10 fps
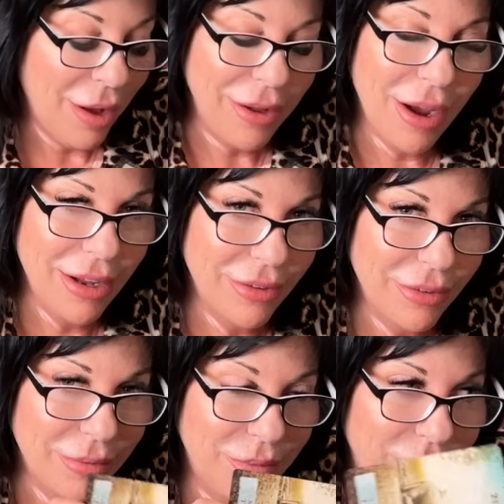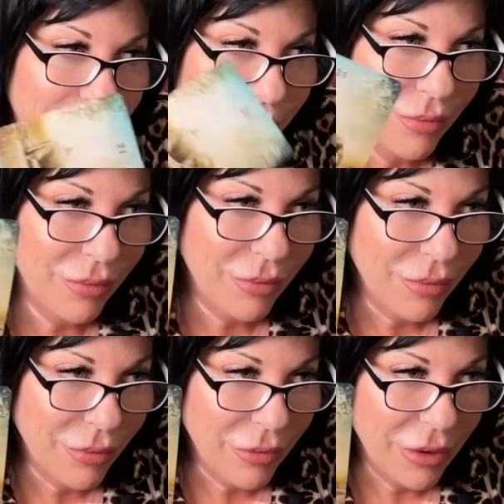You guys,
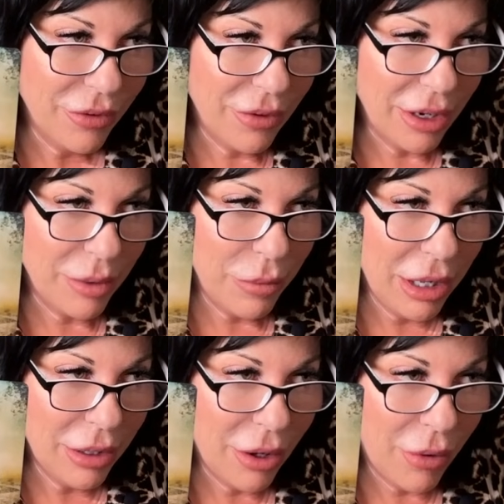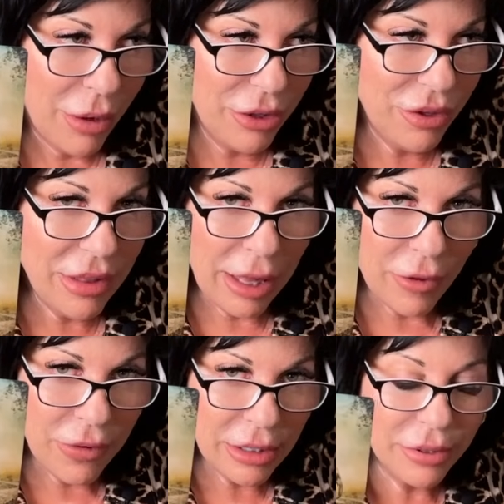stuck in mud. All right, you see the
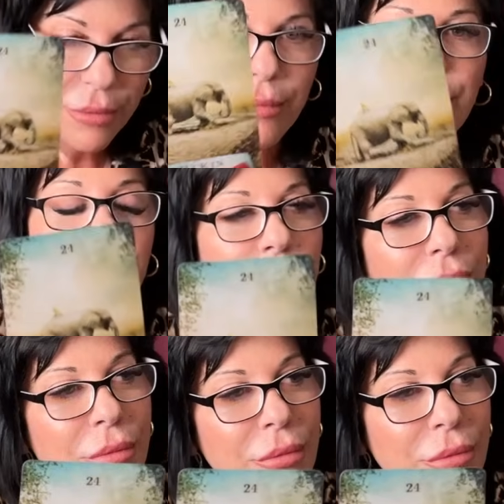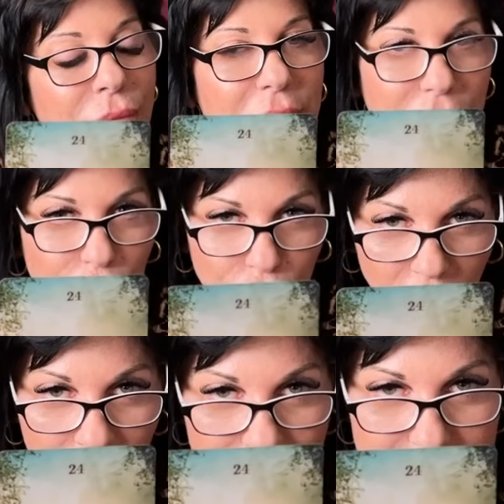elephant? You're
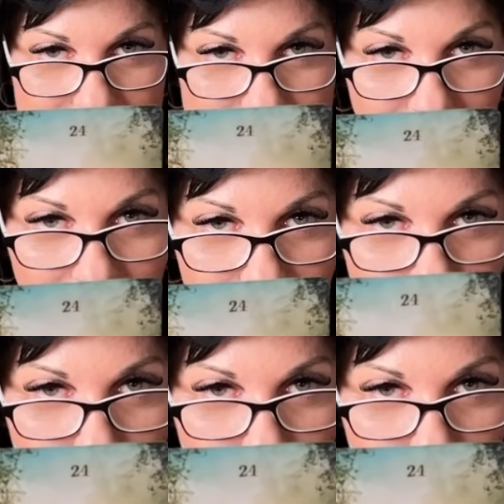not stuck.